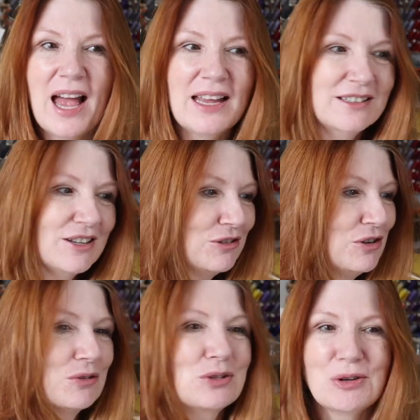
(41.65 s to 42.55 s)
and
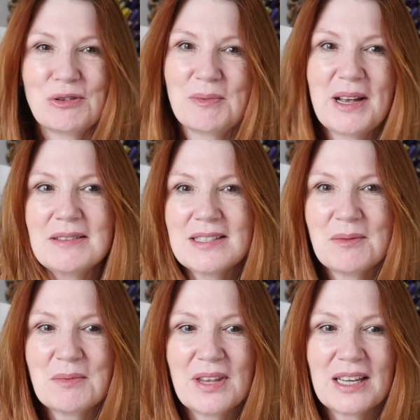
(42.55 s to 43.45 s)
not sure about
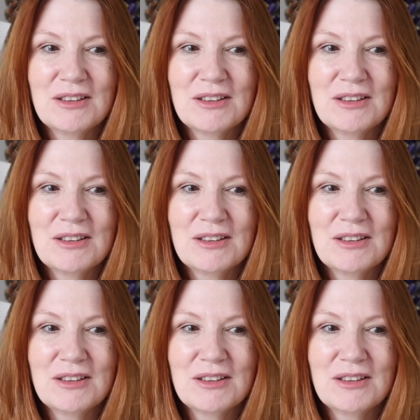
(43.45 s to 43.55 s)
something,